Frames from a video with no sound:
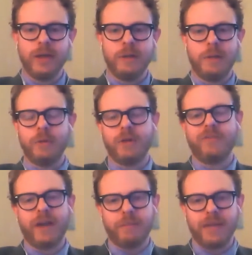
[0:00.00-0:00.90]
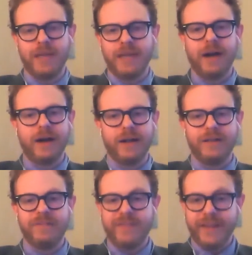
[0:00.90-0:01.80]
people can find me
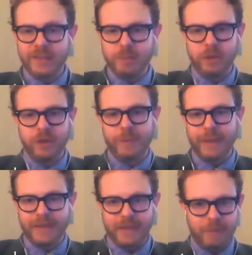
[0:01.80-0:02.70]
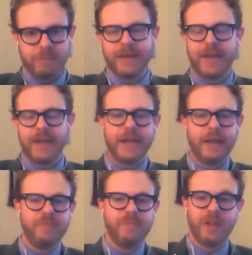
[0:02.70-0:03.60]
on Facebook by typing in my
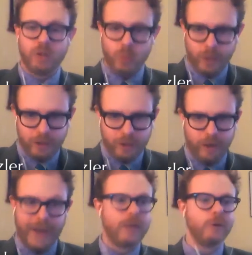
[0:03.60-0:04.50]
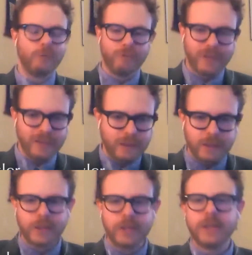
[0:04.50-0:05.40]
name, Twitter at Lodro Grinchler.